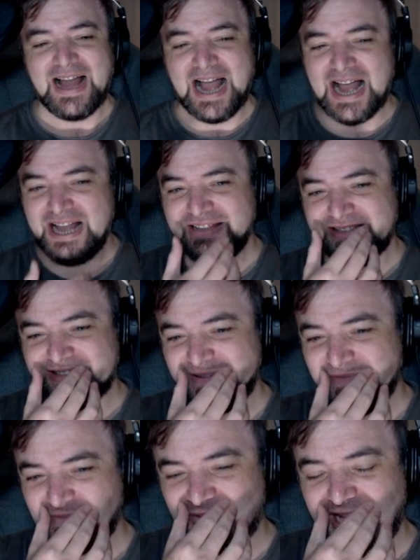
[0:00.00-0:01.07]
I
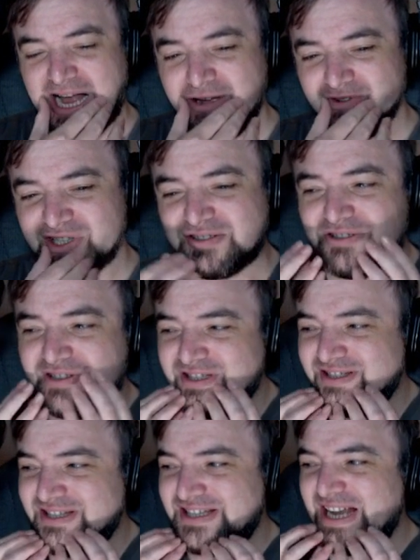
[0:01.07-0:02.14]
was
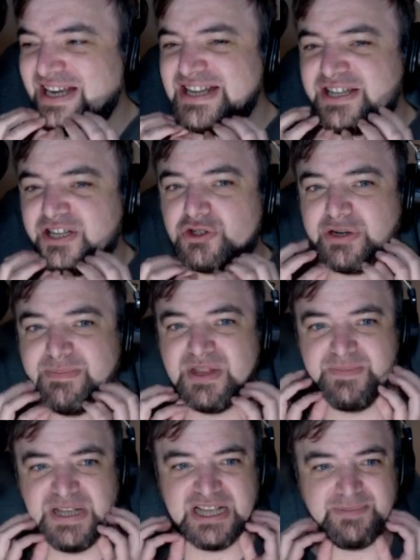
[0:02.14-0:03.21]
deciding to trim the
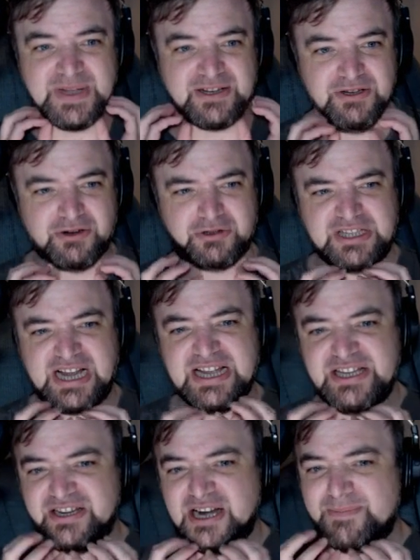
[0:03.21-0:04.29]
beard a bit,
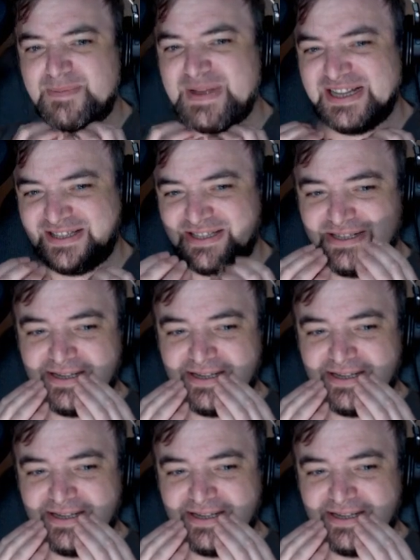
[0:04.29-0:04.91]
tidy it up a bit.